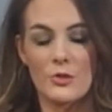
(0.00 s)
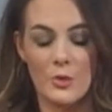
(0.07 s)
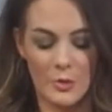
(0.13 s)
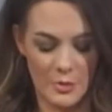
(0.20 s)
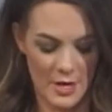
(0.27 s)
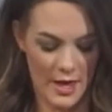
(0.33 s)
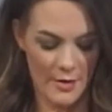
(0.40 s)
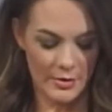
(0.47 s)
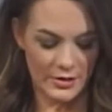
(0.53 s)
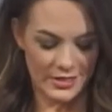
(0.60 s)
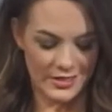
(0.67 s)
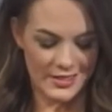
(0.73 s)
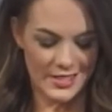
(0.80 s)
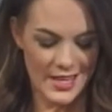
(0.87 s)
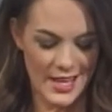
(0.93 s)
will be able to
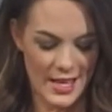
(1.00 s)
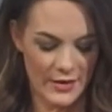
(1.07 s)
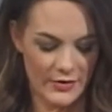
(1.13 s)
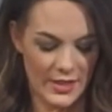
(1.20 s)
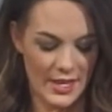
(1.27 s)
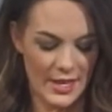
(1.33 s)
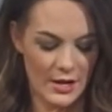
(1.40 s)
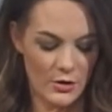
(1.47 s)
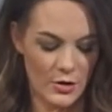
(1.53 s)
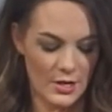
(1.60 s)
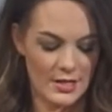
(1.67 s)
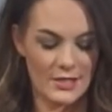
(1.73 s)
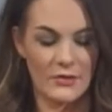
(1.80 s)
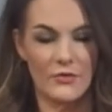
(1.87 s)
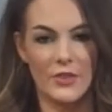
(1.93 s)
see if the
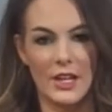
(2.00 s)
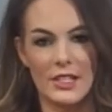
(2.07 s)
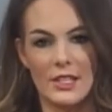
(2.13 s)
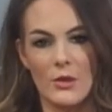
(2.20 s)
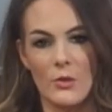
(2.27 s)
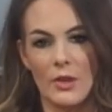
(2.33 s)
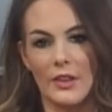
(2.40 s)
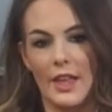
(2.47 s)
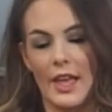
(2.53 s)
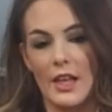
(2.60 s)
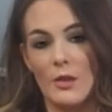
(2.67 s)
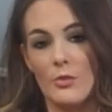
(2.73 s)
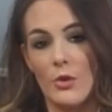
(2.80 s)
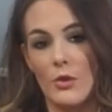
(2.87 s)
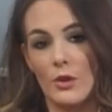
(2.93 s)
increase in funding will
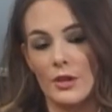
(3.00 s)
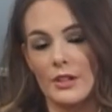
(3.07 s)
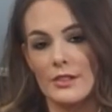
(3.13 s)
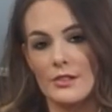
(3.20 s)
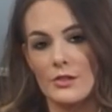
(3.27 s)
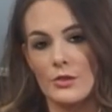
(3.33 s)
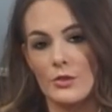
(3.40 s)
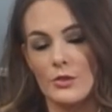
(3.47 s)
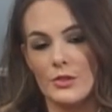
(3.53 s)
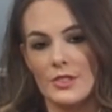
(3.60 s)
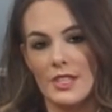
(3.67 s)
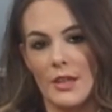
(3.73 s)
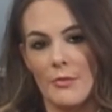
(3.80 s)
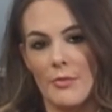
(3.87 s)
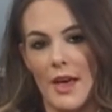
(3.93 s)
help Oregon schools
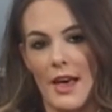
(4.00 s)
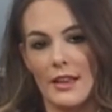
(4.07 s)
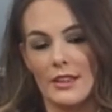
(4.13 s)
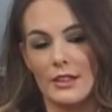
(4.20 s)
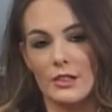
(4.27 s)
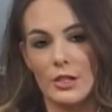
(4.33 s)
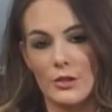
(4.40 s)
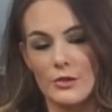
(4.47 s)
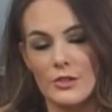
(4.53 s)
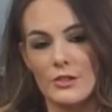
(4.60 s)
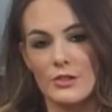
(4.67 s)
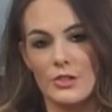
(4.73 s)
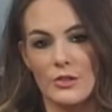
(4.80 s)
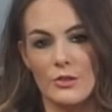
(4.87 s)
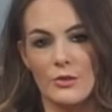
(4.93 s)
get back closer
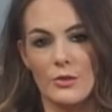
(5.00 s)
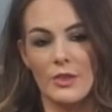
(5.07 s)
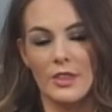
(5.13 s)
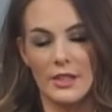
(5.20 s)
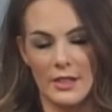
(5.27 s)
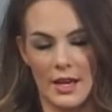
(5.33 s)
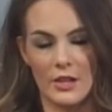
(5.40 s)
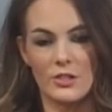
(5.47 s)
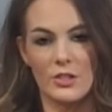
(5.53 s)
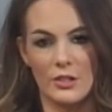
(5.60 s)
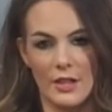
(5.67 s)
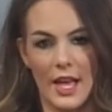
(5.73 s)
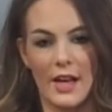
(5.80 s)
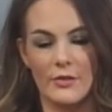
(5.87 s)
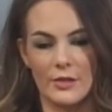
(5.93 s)
to the national
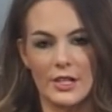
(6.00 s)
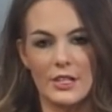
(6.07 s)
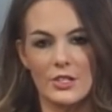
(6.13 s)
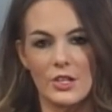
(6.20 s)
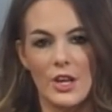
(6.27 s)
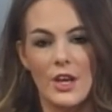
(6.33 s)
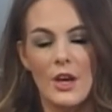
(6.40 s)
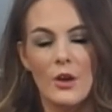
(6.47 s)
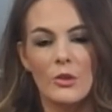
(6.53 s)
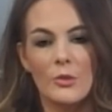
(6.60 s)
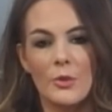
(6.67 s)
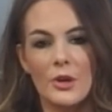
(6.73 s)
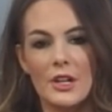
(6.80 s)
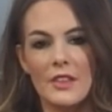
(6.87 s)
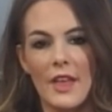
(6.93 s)
average.
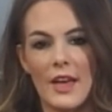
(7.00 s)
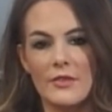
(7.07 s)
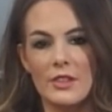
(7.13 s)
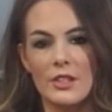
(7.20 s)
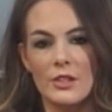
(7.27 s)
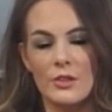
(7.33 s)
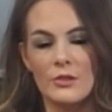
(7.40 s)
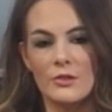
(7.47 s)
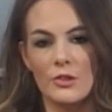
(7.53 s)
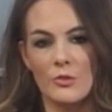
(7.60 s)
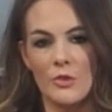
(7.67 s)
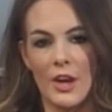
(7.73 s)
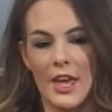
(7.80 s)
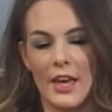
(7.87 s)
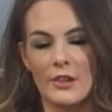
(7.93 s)
Reporting live in the newsroom,
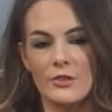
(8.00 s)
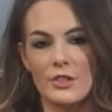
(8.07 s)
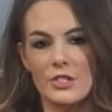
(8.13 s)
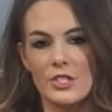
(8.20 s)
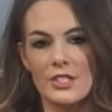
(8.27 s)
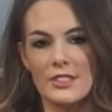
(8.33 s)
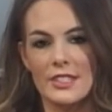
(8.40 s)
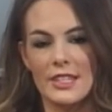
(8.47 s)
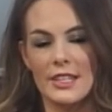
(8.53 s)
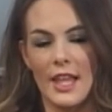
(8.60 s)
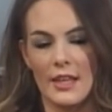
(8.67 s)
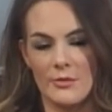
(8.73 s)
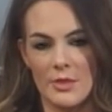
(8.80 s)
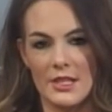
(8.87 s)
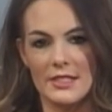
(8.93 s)
Rayanne Christensen,
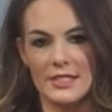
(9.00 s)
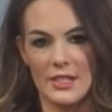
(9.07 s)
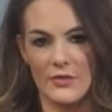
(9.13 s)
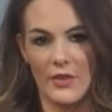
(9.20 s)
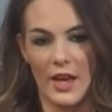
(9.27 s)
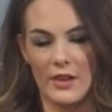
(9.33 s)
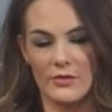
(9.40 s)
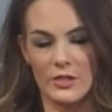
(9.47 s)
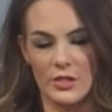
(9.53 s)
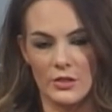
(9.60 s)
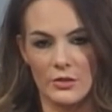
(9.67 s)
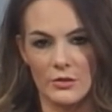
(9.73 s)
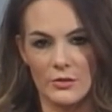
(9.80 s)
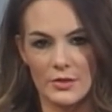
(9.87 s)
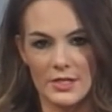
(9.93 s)
NBC 5
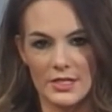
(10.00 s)
News.